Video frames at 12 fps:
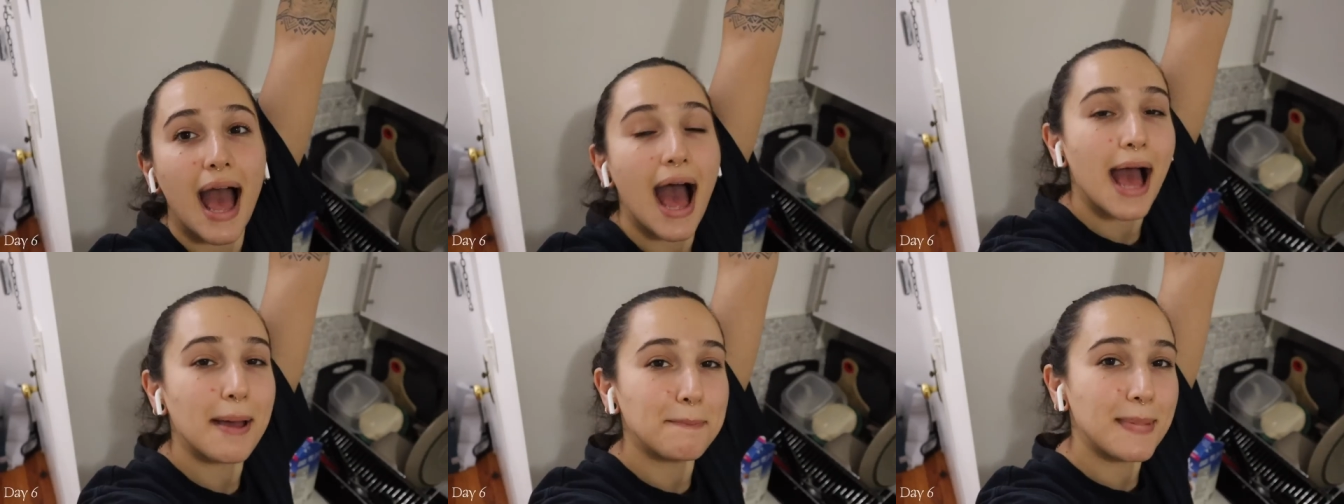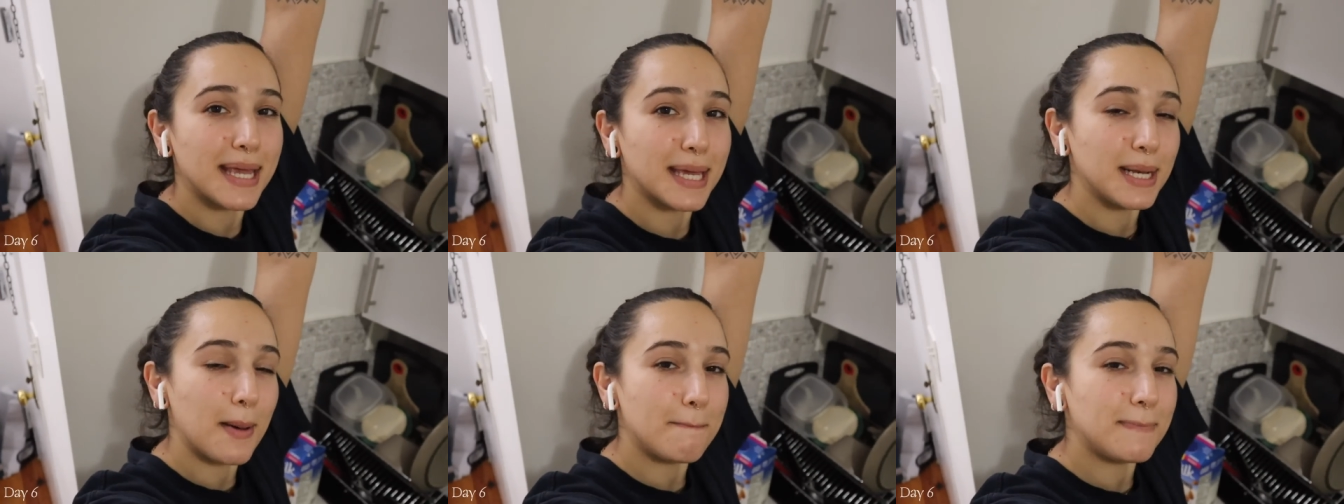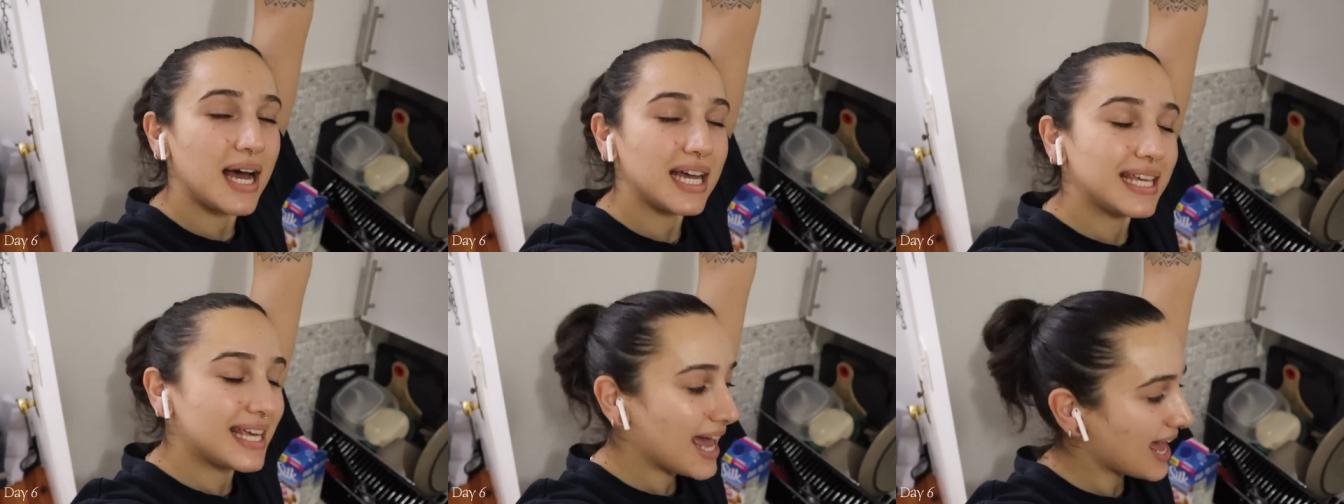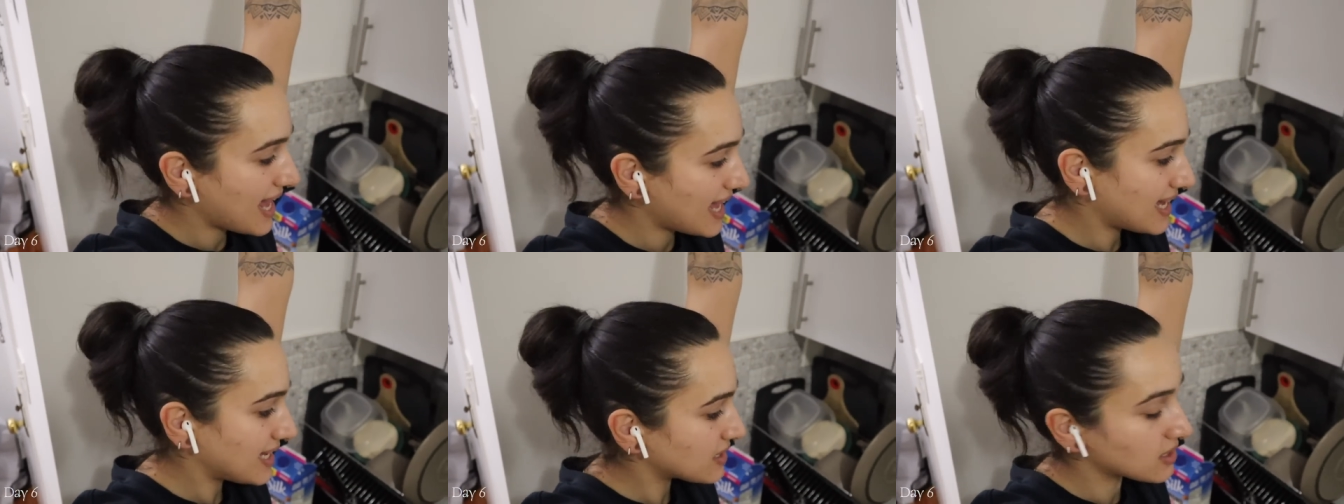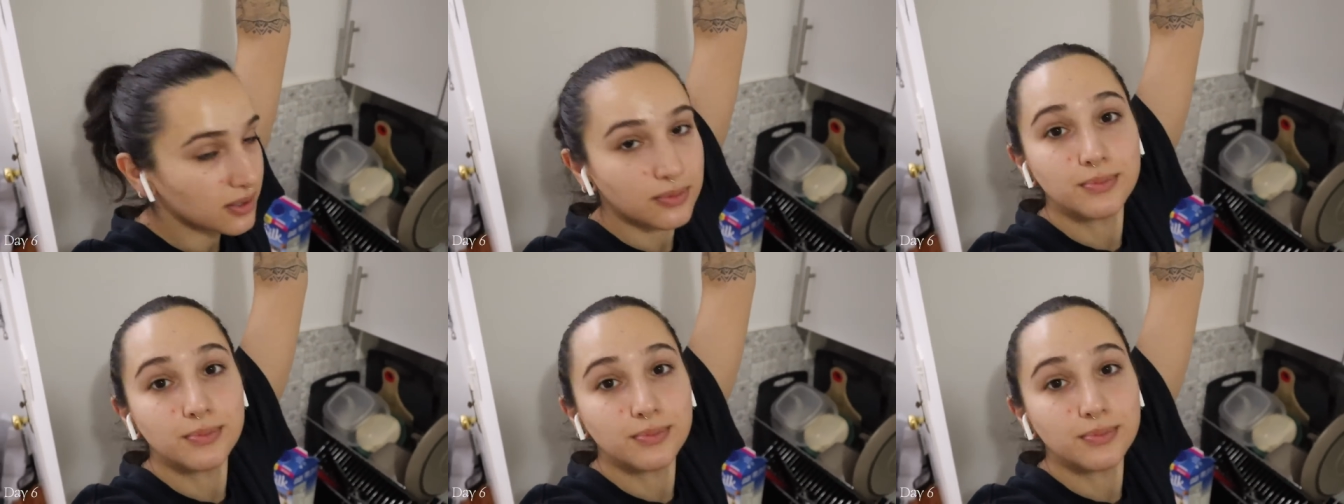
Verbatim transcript: I'm making a mud cake.